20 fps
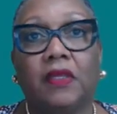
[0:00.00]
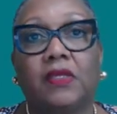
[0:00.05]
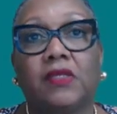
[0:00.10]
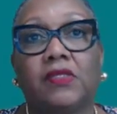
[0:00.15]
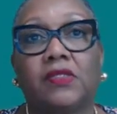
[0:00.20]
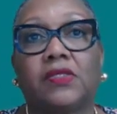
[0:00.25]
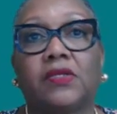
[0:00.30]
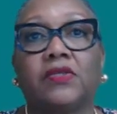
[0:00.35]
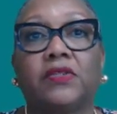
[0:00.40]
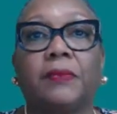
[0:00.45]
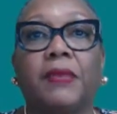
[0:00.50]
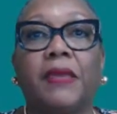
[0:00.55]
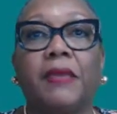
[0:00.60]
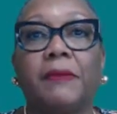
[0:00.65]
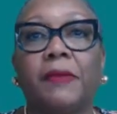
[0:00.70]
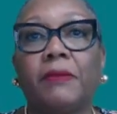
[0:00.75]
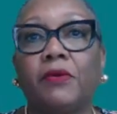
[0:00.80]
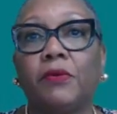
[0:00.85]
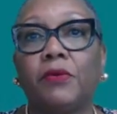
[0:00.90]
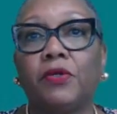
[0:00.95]
So the baby
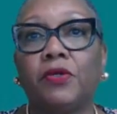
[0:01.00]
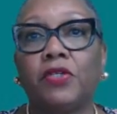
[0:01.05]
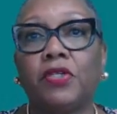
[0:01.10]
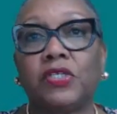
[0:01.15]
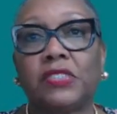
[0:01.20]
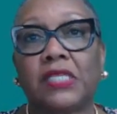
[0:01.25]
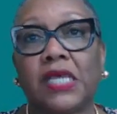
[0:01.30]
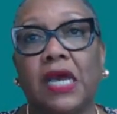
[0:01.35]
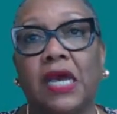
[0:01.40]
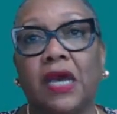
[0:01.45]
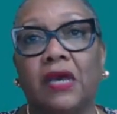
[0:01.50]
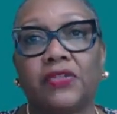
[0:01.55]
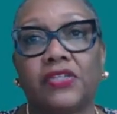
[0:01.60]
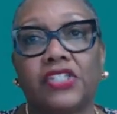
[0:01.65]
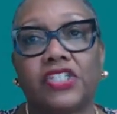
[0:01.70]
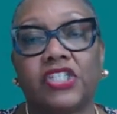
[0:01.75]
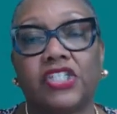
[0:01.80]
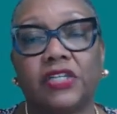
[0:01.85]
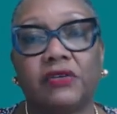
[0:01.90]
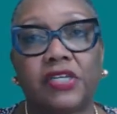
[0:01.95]
boomers are the
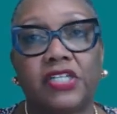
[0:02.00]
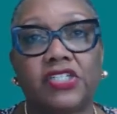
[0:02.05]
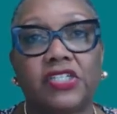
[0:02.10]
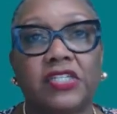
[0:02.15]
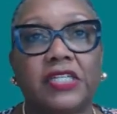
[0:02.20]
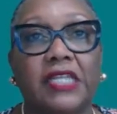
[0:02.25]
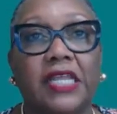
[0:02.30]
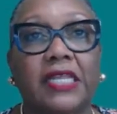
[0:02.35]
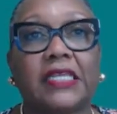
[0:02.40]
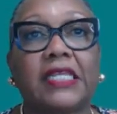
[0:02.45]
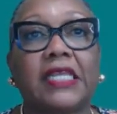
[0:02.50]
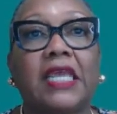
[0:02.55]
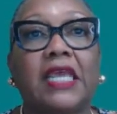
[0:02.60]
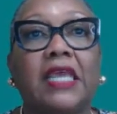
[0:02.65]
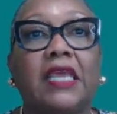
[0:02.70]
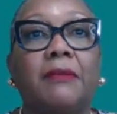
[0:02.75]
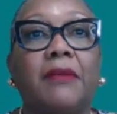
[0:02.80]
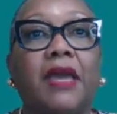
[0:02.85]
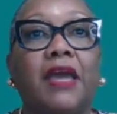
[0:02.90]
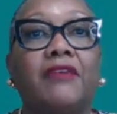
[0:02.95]
generation that
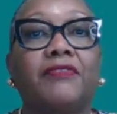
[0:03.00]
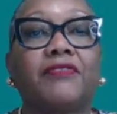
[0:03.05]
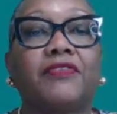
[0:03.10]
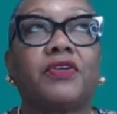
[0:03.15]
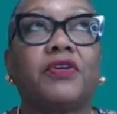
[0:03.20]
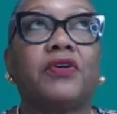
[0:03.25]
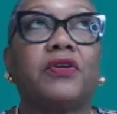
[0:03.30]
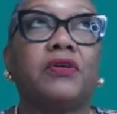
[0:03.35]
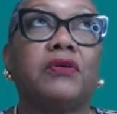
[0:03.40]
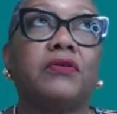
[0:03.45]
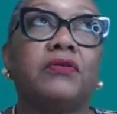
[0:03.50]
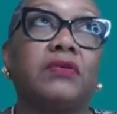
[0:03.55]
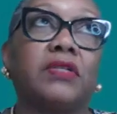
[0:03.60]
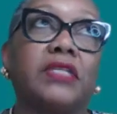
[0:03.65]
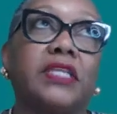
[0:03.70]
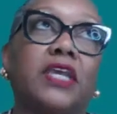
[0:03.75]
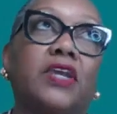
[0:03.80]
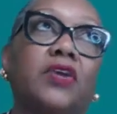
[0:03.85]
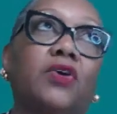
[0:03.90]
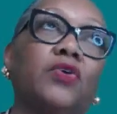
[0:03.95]
came after what
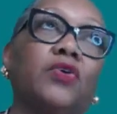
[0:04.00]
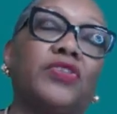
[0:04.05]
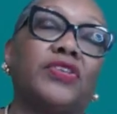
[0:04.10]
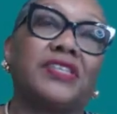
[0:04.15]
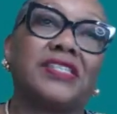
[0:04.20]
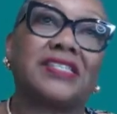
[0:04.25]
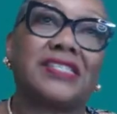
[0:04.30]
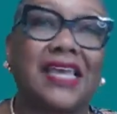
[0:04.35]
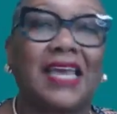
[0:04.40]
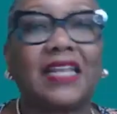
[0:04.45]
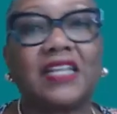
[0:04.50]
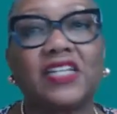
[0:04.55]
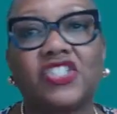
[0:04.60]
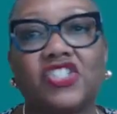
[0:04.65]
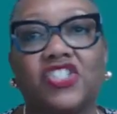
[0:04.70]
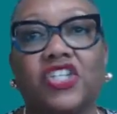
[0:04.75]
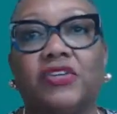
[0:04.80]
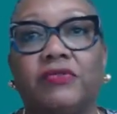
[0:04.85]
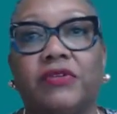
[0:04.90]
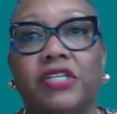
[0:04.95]
they call the silent
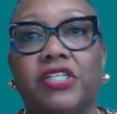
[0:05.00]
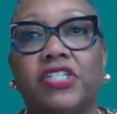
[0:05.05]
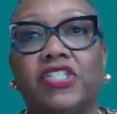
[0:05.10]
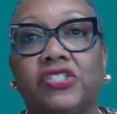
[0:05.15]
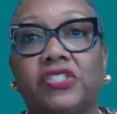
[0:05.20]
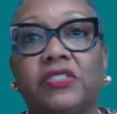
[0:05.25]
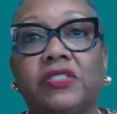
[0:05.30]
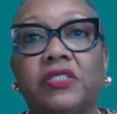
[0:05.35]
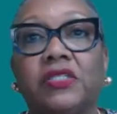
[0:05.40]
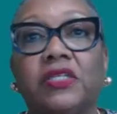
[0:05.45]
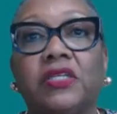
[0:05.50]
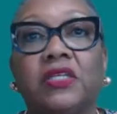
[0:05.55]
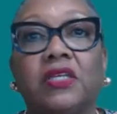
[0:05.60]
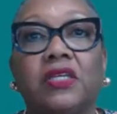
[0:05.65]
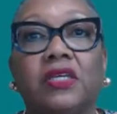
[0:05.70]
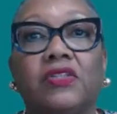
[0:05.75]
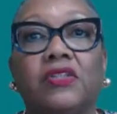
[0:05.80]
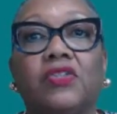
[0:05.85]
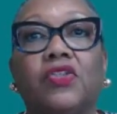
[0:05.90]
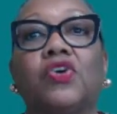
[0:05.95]
generation,
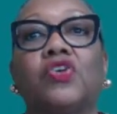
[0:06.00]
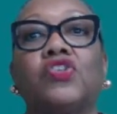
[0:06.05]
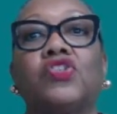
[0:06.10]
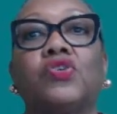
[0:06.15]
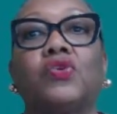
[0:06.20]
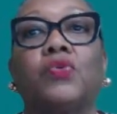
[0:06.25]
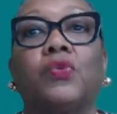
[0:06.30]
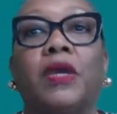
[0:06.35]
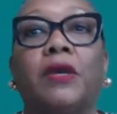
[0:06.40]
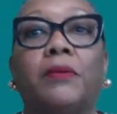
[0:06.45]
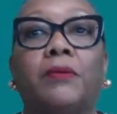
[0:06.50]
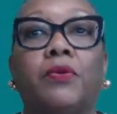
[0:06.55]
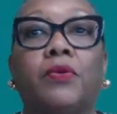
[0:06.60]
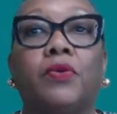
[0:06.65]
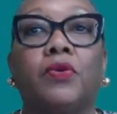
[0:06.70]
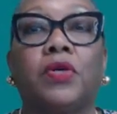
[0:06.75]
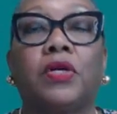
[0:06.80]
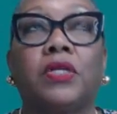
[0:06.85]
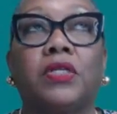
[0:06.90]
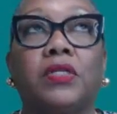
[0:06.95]
those who were
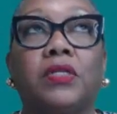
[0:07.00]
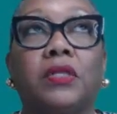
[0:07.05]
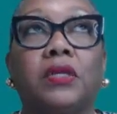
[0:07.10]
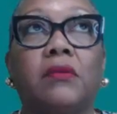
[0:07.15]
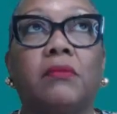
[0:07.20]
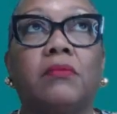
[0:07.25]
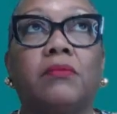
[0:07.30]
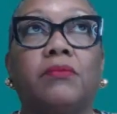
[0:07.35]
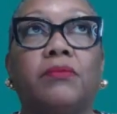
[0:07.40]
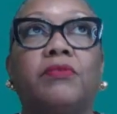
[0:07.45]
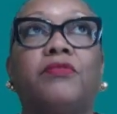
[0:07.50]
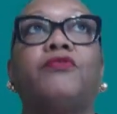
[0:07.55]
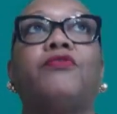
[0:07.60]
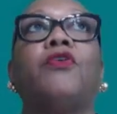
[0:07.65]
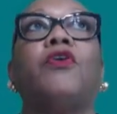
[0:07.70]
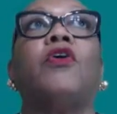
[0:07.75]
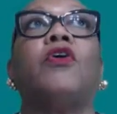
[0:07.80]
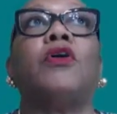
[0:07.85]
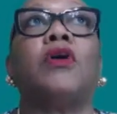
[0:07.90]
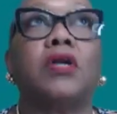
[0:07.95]
born
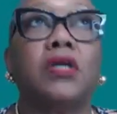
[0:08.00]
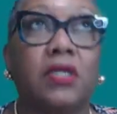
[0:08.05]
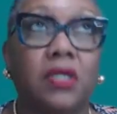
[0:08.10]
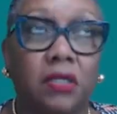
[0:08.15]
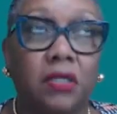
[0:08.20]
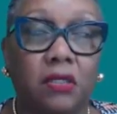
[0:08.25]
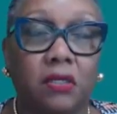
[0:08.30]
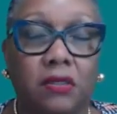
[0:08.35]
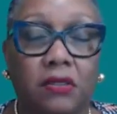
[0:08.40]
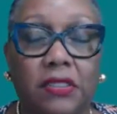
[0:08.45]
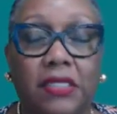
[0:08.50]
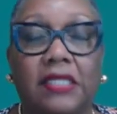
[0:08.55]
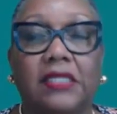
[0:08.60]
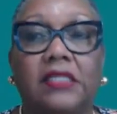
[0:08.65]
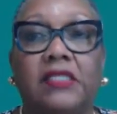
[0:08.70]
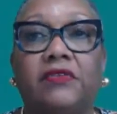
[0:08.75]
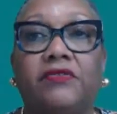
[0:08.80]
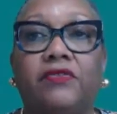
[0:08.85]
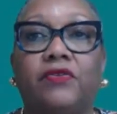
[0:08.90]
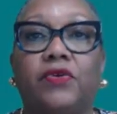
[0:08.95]
before
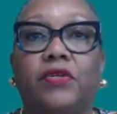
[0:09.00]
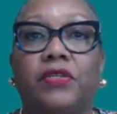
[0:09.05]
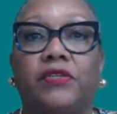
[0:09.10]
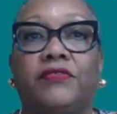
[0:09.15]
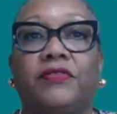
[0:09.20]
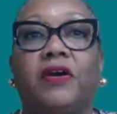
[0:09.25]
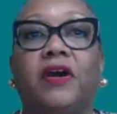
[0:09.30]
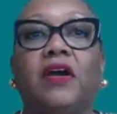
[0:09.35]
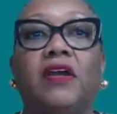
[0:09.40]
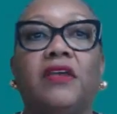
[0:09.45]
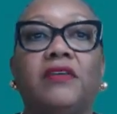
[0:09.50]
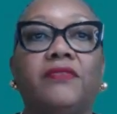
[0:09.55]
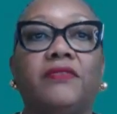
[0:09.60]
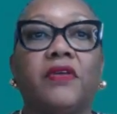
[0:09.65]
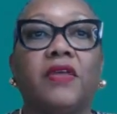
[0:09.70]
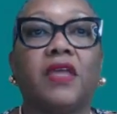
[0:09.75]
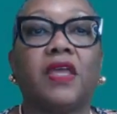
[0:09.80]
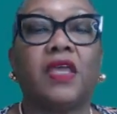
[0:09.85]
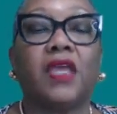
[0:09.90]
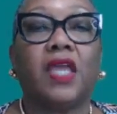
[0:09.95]
1945.
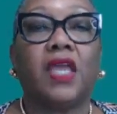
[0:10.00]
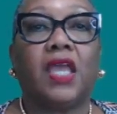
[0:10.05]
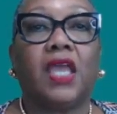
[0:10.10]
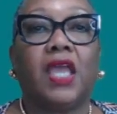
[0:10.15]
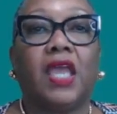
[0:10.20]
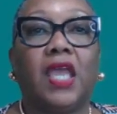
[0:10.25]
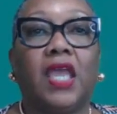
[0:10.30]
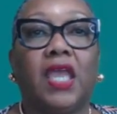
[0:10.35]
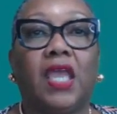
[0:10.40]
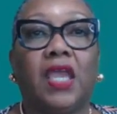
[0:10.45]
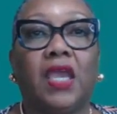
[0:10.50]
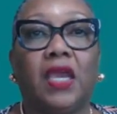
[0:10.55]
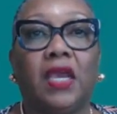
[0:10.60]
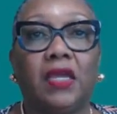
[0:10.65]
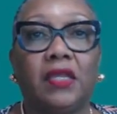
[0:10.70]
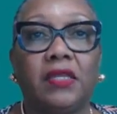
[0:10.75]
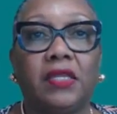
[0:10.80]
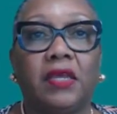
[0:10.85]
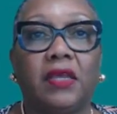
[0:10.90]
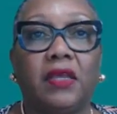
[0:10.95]

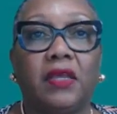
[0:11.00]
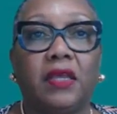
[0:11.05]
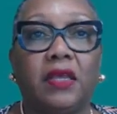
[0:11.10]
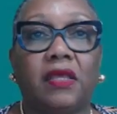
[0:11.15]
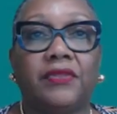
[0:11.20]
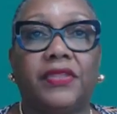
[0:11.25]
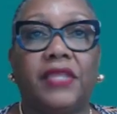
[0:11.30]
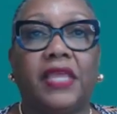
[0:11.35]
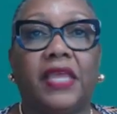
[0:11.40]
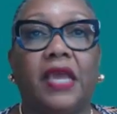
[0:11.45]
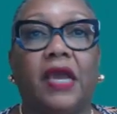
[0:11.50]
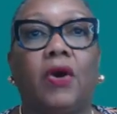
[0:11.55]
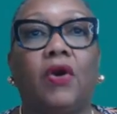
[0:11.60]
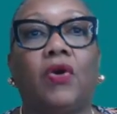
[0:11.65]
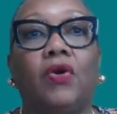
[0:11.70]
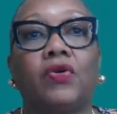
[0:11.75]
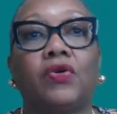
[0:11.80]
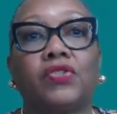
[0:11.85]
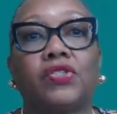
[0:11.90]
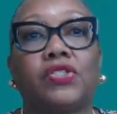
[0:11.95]
And they are
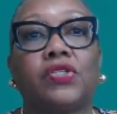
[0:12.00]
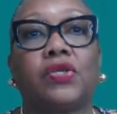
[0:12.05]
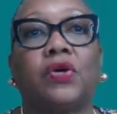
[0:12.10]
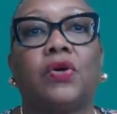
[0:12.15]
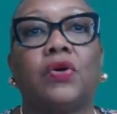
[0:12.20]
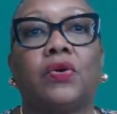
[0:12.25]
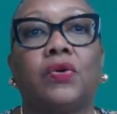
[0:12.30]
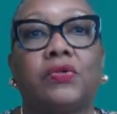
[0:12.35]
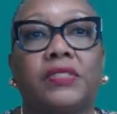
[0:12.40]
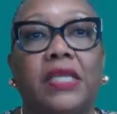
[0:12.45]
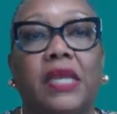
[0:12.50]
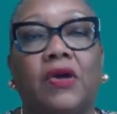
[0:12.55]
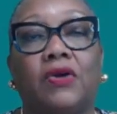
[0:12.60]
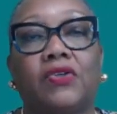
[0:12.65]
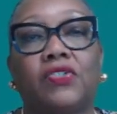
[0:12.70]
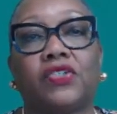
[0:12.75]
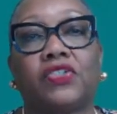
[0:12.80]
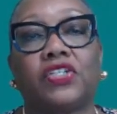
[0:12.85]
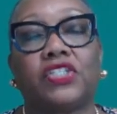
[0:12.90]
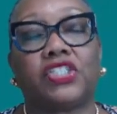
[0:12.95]
also
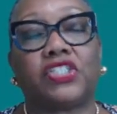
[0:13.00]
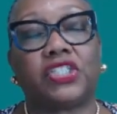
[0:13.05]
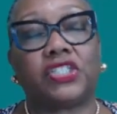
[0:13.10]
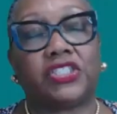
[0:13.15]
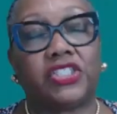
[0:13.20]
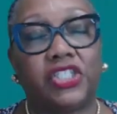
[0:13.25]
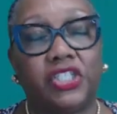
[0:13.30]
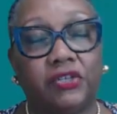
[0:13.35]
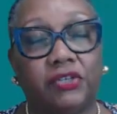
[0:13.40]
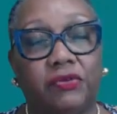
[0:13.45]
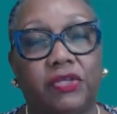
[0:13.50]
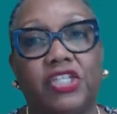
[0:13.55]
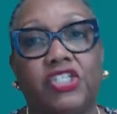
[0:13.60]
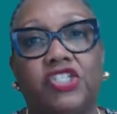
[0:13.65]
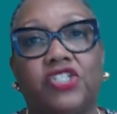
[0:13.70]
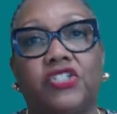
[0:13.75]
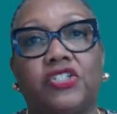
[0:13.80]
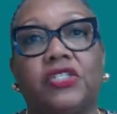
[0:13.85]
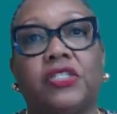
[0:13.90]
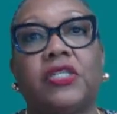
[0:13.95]
the
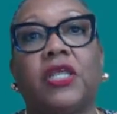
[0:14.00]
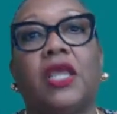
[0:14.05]
generation